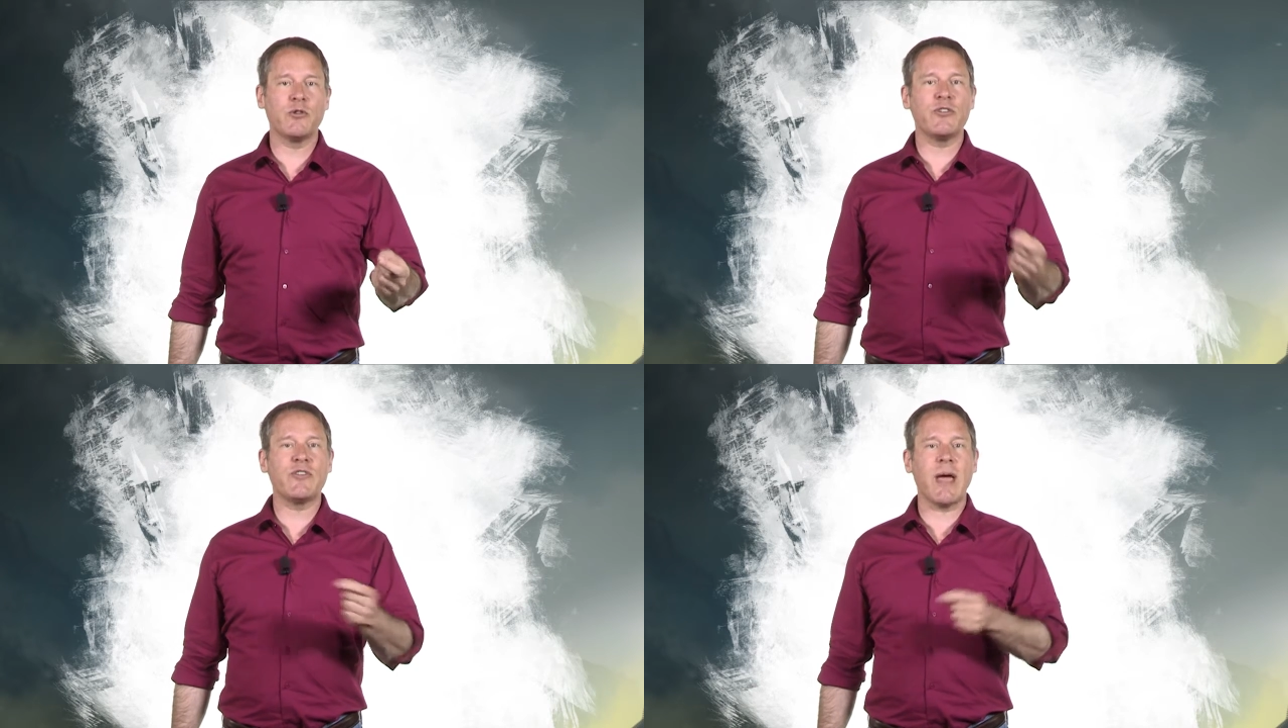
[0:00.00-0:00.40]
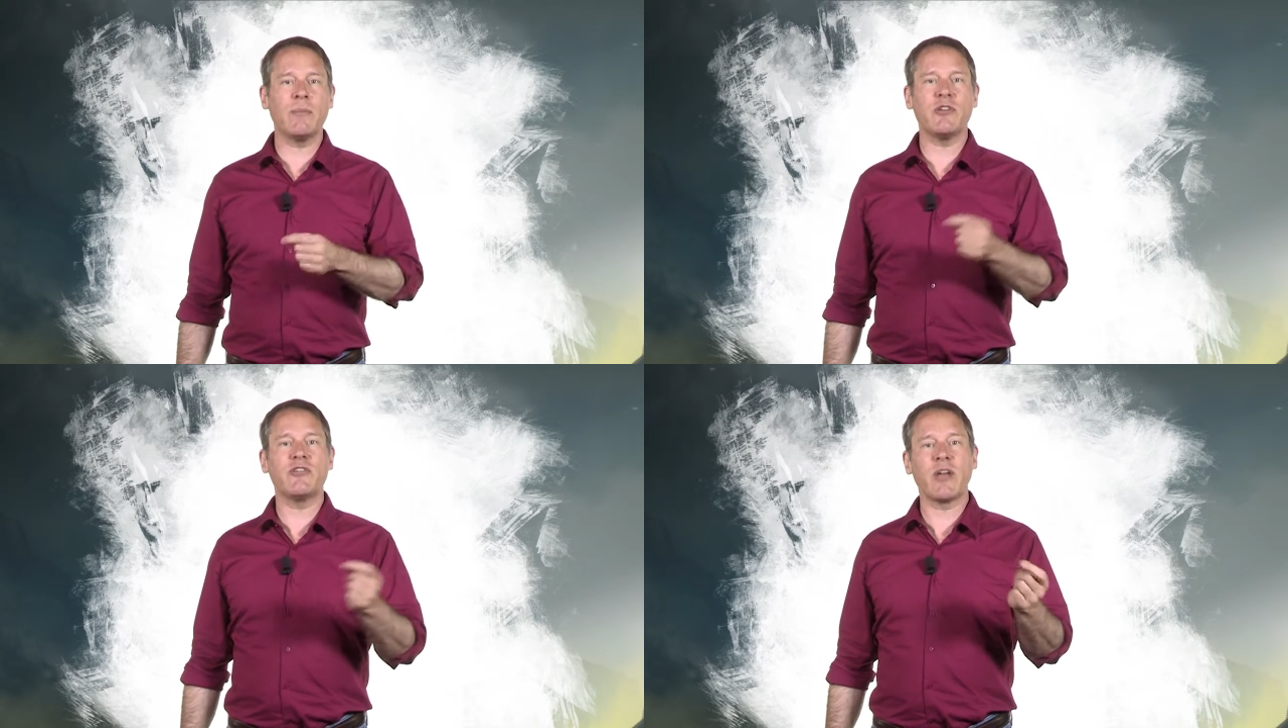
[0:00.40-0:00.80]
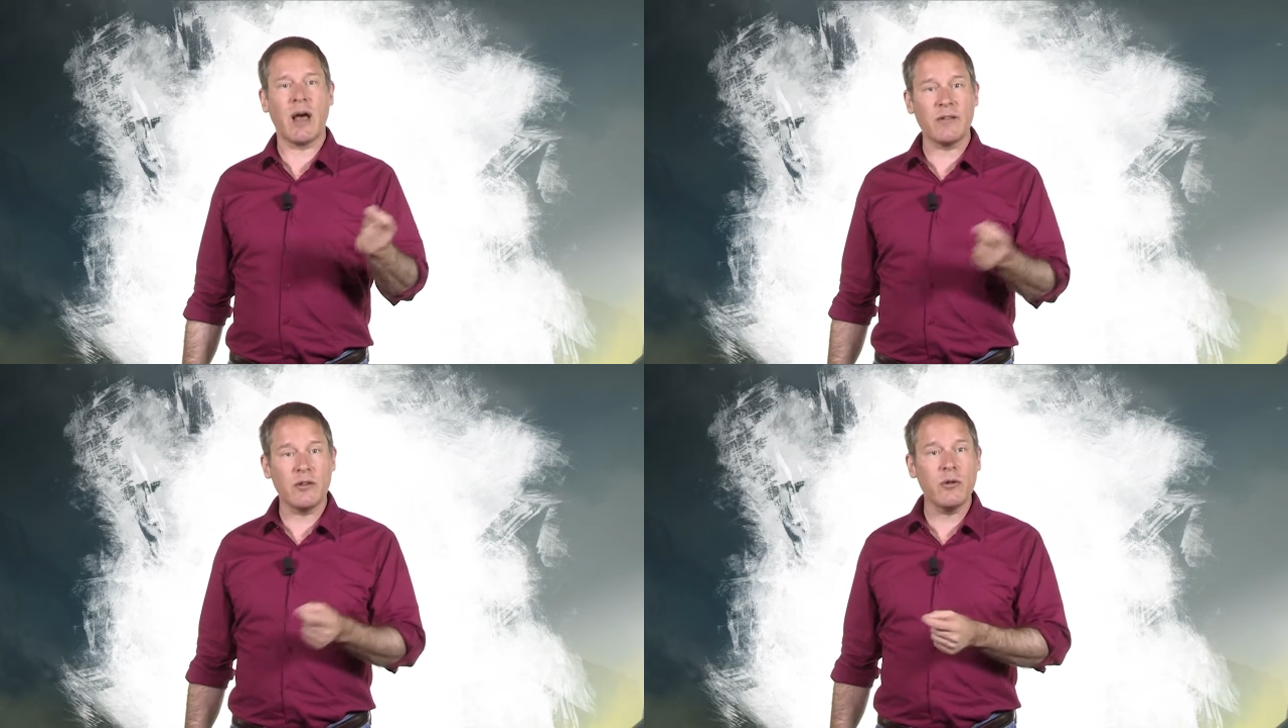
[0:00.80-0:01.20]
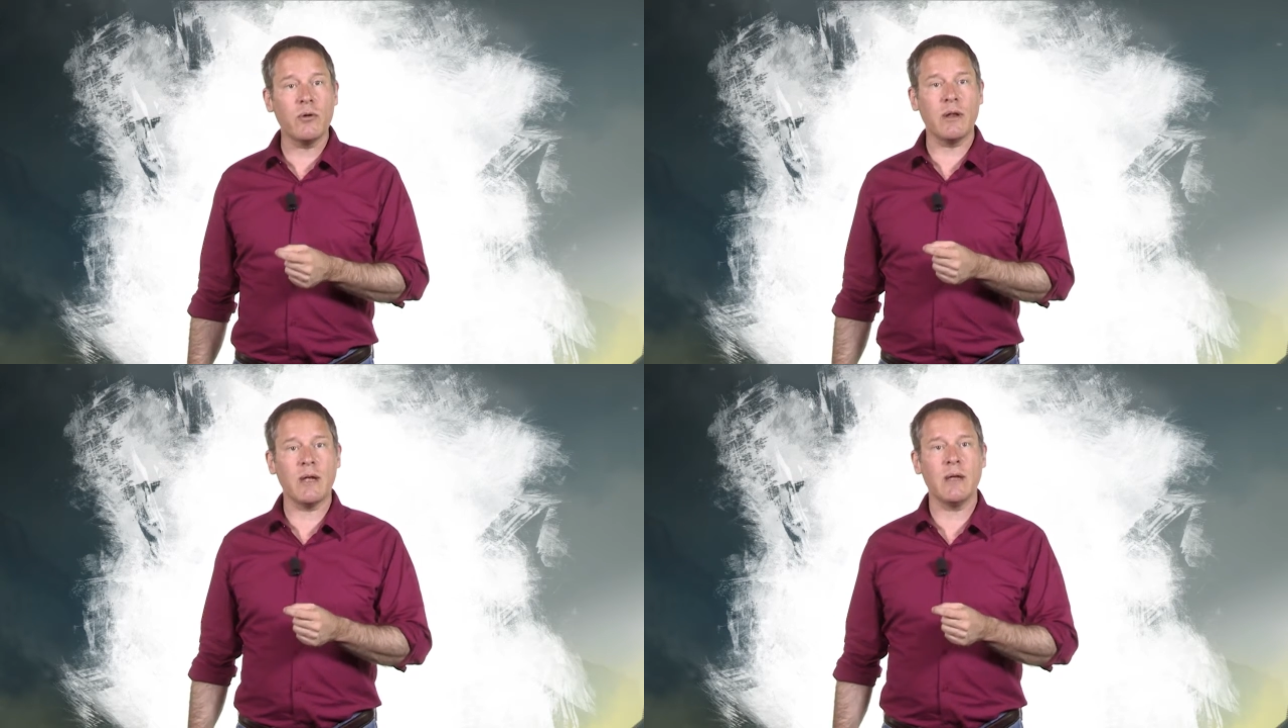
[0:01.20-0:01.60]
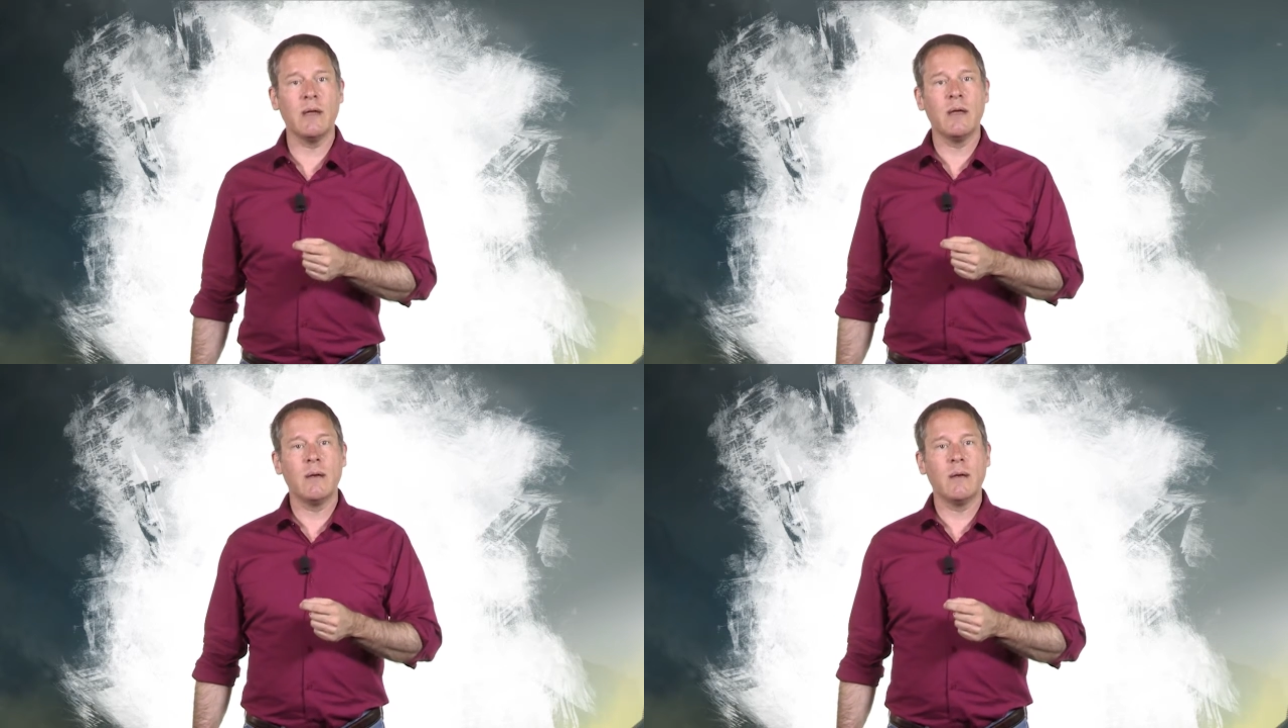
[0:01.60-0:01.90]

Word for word: to establish continuity